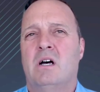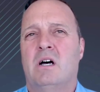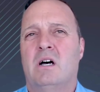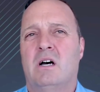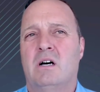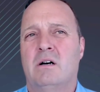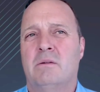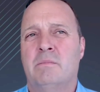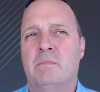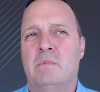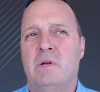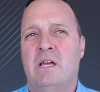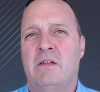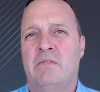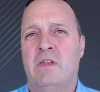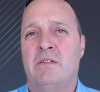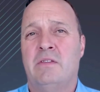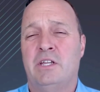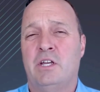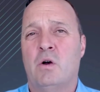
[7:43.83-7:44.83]
um,
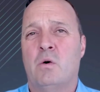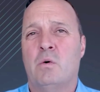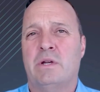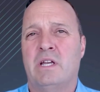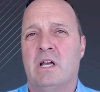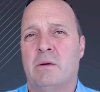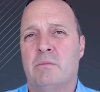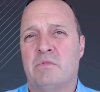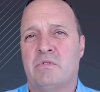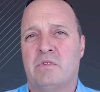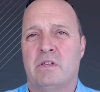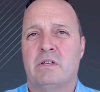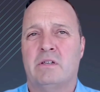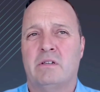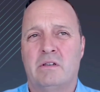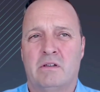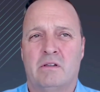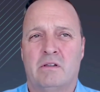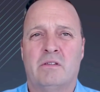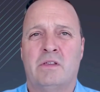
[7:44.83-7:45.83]
and then the OEMs that
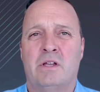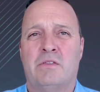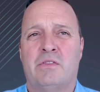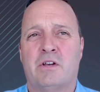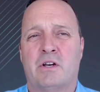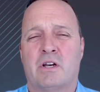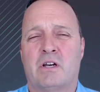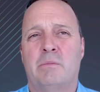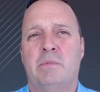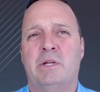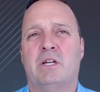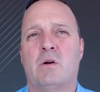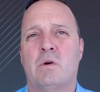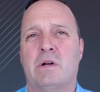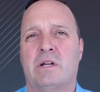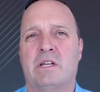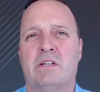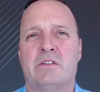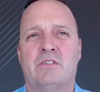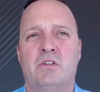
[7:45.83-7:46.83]
they're gonna be
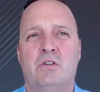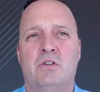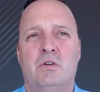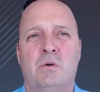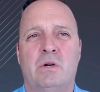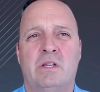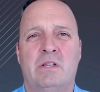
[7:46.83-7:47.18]
going into,